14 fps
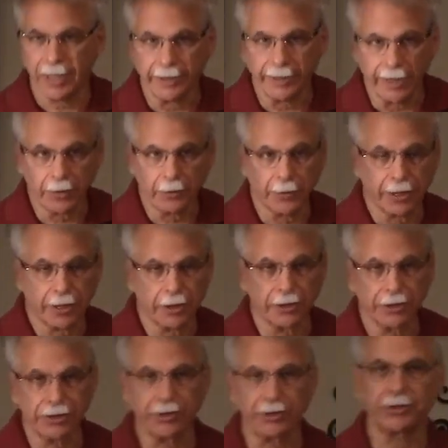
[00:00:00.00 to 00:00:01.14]
And that
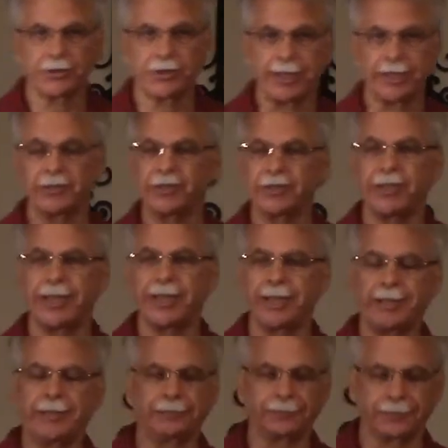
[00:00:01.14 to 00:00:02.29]
record still stands
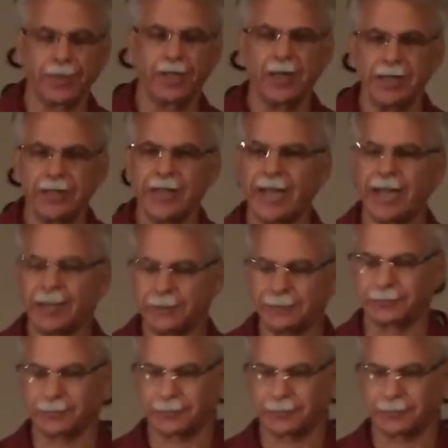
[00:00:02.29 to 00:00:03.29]
today. Now,